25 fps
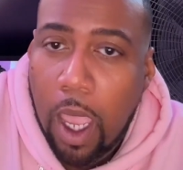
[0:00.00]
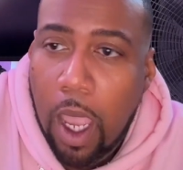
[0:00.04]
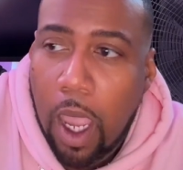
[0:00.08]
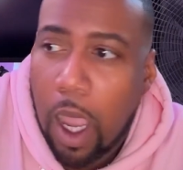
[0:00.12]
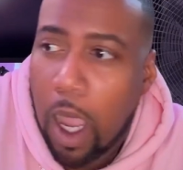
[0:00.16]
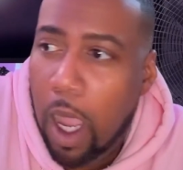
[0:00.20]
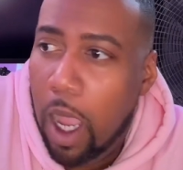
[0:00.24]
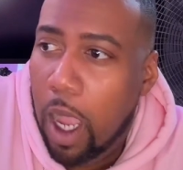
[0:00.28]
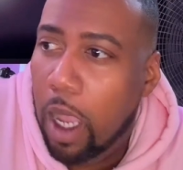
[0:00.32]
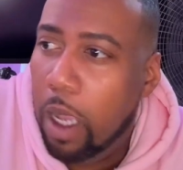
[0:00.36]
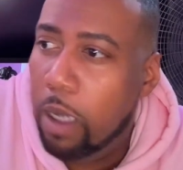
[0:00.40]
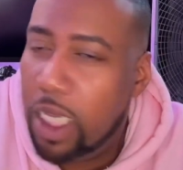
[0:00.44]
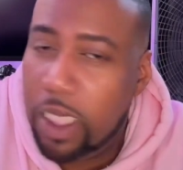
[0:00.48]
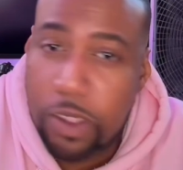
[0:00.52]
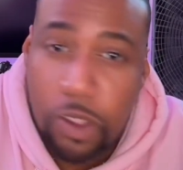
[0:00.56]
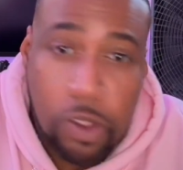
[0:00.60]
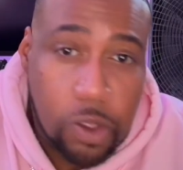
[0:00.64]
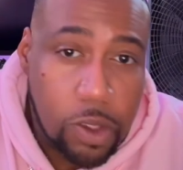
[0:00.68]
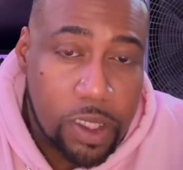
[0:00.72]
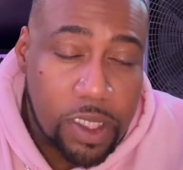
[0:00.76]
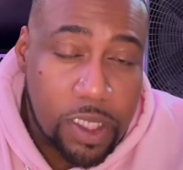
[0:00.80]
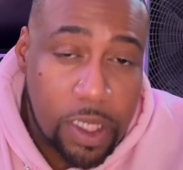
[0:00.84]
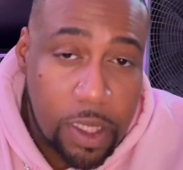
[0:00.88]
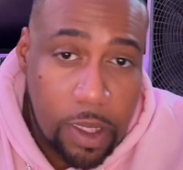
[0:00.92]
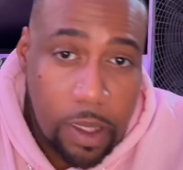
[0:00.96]
As you
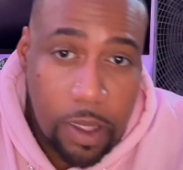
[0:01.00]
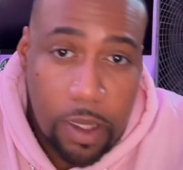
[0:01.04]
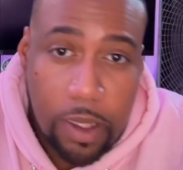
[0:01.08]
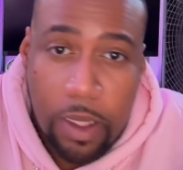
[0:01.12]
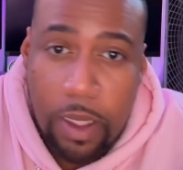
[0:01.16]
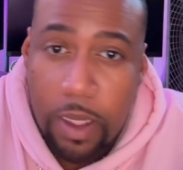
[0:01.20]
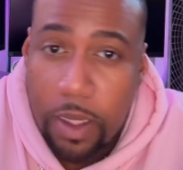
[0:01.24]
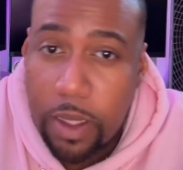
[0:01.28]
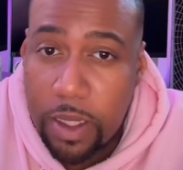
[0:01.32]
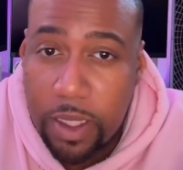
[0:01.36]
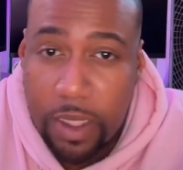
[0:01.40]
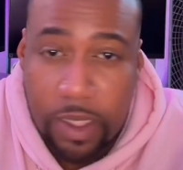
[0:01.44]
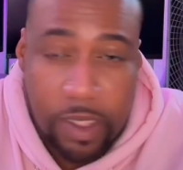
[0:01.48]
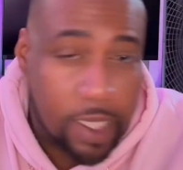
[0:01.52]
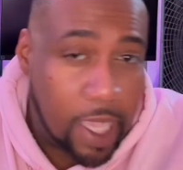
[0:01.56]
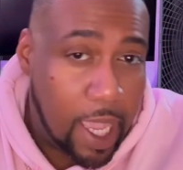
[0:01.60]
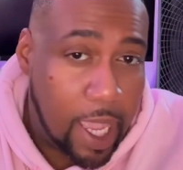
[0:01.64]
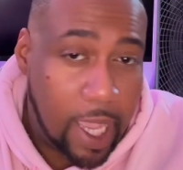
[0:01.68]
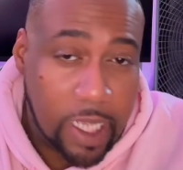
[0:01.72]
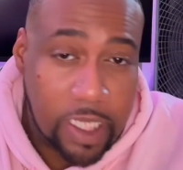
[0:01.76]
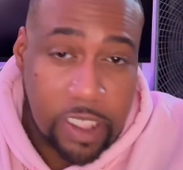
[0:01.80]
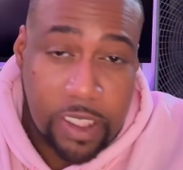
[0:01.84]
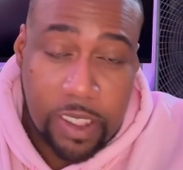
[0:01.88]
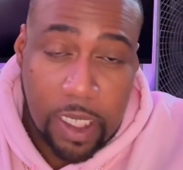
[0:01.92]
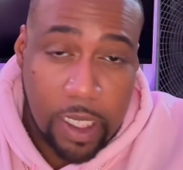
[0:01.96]
see,
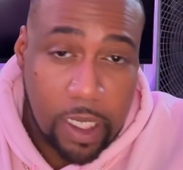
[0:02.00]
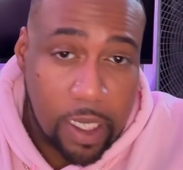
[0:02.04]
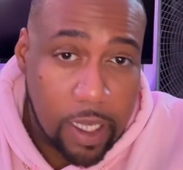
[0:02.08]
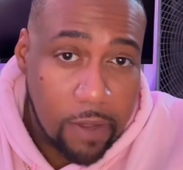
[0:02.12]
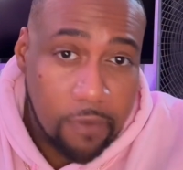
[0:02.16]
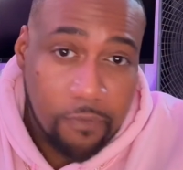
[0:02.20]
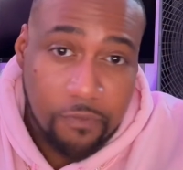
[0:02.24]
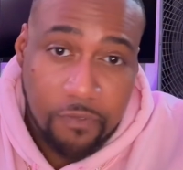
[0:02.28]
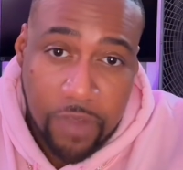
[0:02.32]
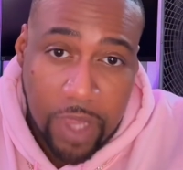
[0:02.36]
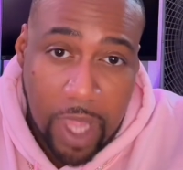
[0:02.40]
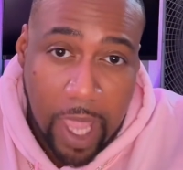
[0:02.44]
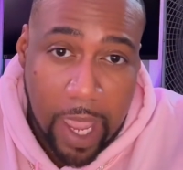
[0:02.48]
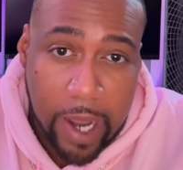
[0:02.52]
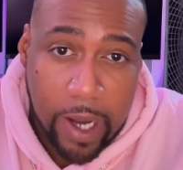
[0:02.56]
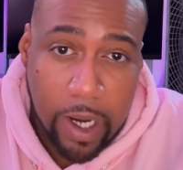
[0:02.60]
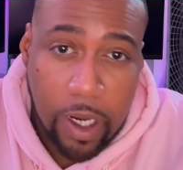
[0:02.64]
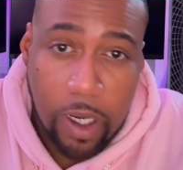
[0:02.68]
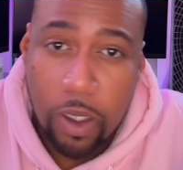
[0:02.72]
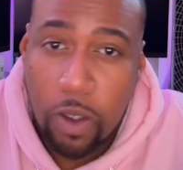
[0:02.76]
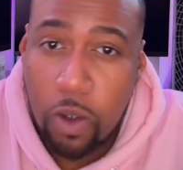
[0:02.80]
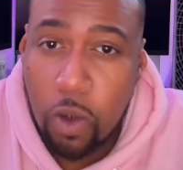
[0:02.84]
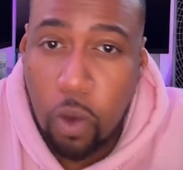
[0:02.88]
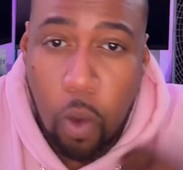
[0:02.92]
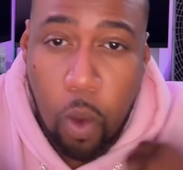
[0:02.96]
designs are getting
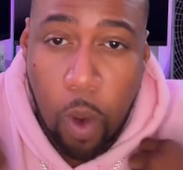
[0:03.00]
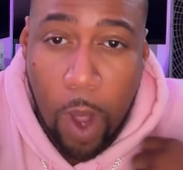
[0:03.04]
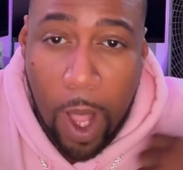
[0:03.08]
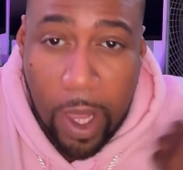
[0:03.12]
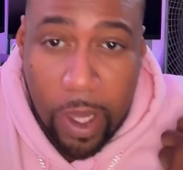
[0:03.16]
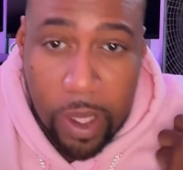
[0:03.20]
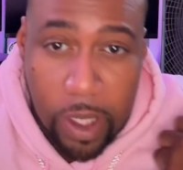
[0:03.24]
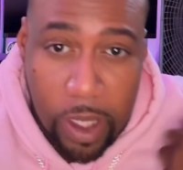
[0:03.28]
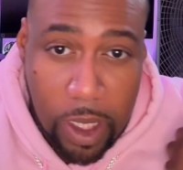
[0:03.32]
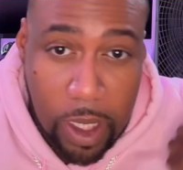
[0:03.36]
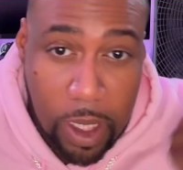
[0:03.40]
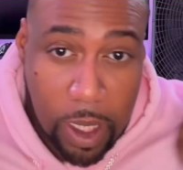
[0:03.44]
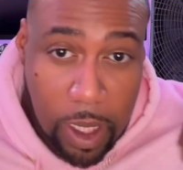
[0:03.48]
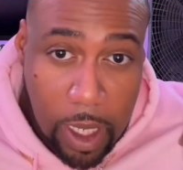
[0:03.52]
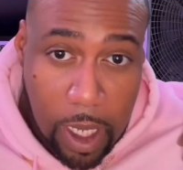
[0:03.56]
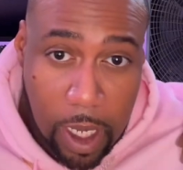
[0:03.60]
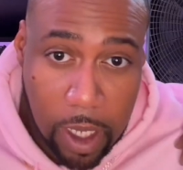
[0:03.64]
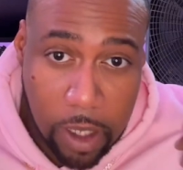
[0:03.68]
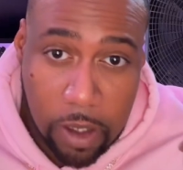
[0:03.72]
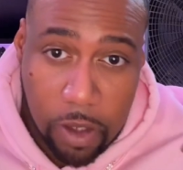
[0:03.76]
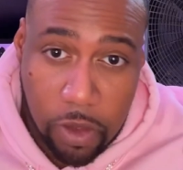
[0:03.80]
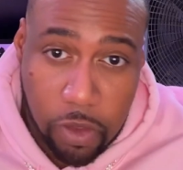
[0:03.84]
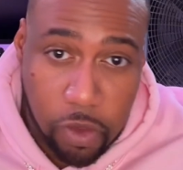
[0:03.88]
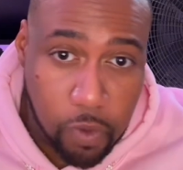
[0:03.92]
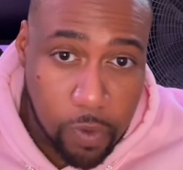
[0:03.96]
flyer. Quality of
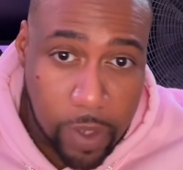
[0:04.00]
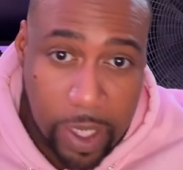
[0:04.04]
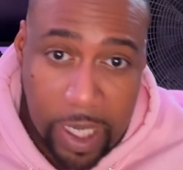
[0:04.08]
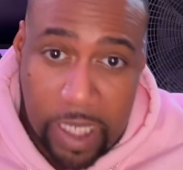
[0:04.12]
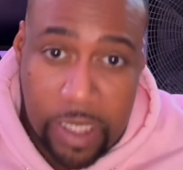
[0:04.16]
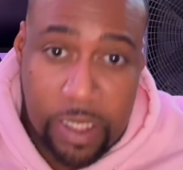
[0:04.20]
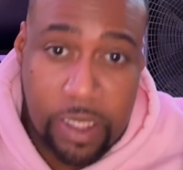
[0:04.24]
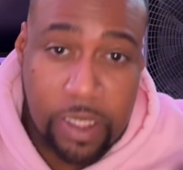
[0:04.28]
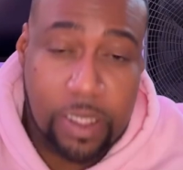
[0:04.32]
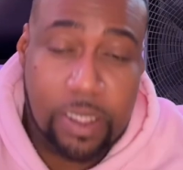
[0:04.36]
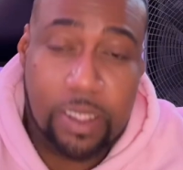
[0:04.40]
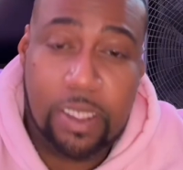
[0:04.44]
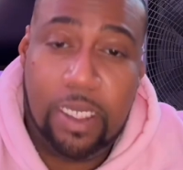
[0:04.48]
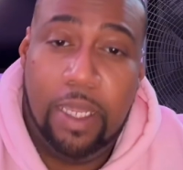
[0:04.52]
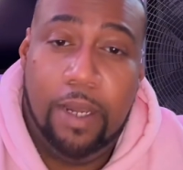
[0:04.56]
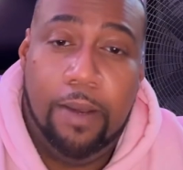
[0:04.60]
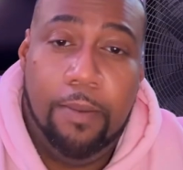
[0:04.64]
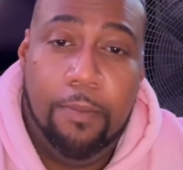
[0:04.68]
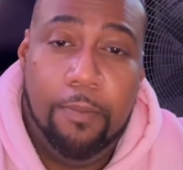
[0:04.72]
the threads is getting